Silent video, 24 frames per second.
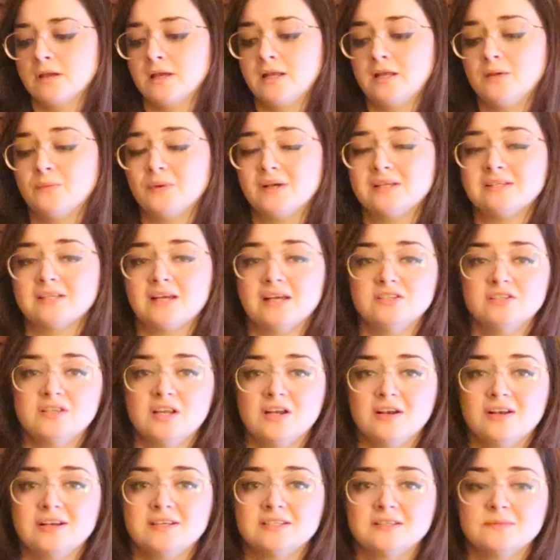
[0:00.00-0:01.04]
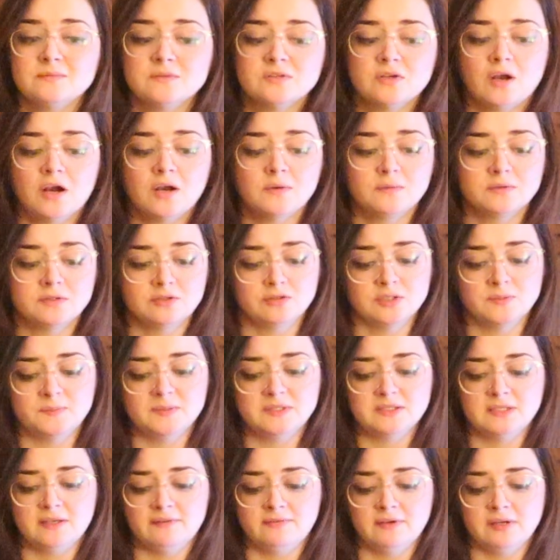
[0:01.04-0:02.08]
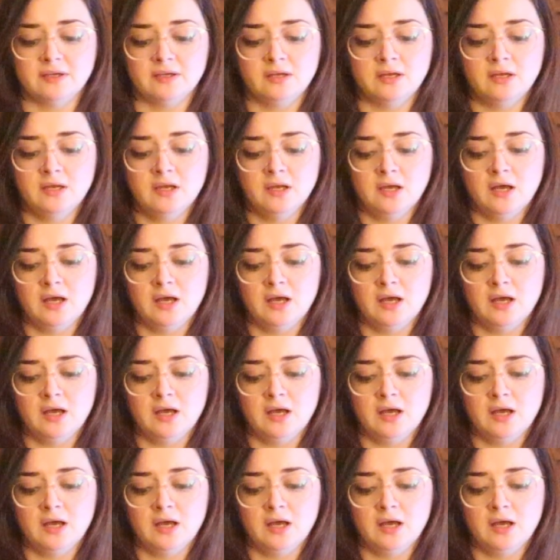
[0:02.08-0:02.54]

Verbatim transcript: Anyway, Sagittarius, I'm sorry I was so specific.